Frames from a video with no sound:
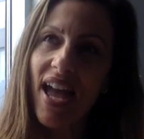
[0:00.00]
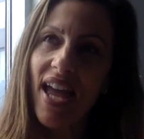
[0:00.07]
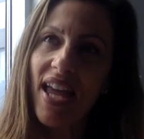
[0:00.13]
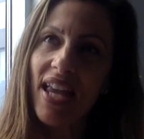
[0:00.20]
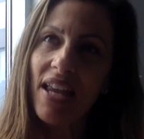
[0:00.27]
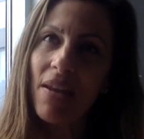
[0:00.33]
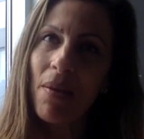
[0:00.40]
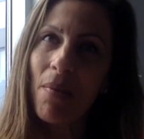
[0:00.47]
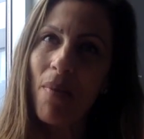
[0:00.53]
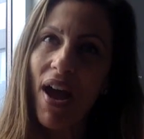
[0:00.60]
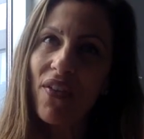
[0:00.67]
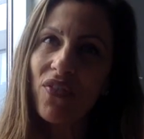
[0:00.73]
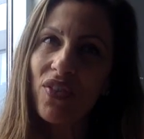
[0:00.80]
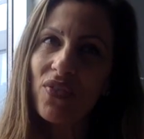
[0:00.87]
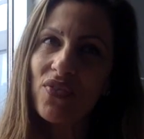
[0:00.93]
in my
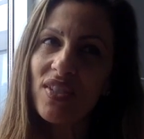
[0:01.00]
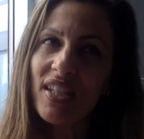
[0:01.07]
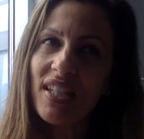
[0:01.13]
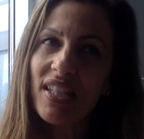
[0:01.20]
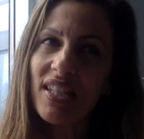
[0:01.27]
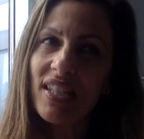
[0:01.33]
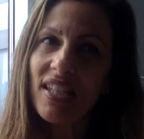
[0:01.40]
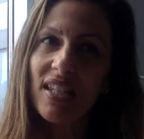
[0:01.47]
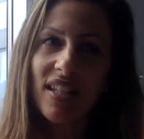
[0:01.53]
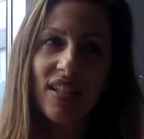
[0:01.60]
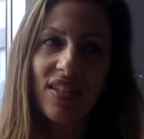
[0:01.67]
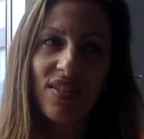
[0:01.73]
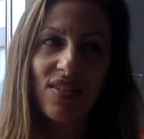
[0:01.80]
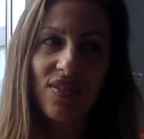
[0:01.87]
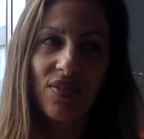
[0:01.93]
15
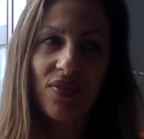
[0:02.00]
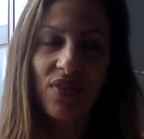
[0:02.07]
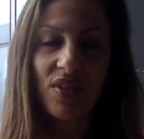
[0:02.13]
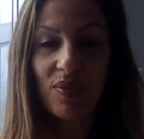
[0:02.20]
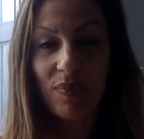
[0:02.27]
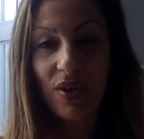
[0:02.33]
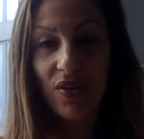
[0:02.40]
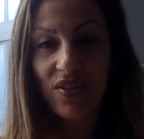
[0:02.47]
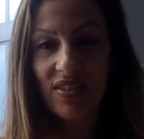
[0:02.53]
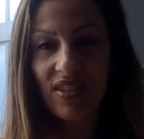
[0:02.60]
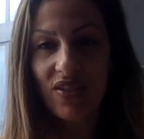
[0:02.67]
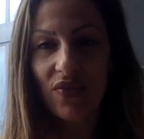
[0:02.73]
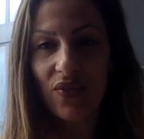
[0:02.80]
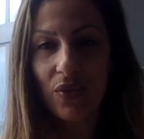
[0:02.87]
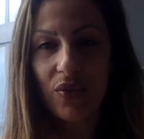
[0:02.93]
years of experience in
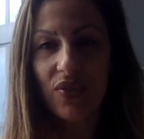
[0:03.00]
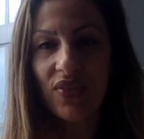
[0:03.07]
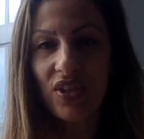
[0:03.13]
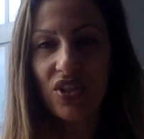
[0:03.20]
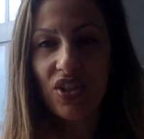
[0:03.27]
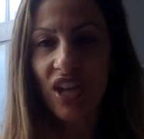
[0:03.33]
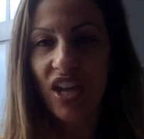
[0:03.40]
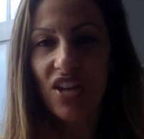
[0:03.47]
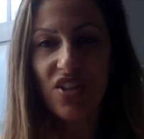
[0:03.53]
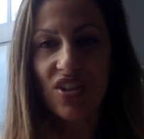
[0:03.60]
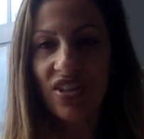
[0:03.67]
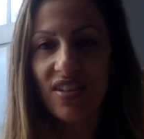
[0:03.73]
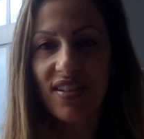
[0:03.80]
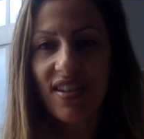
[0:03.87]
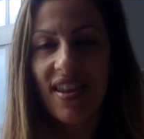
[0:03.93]
the field of education,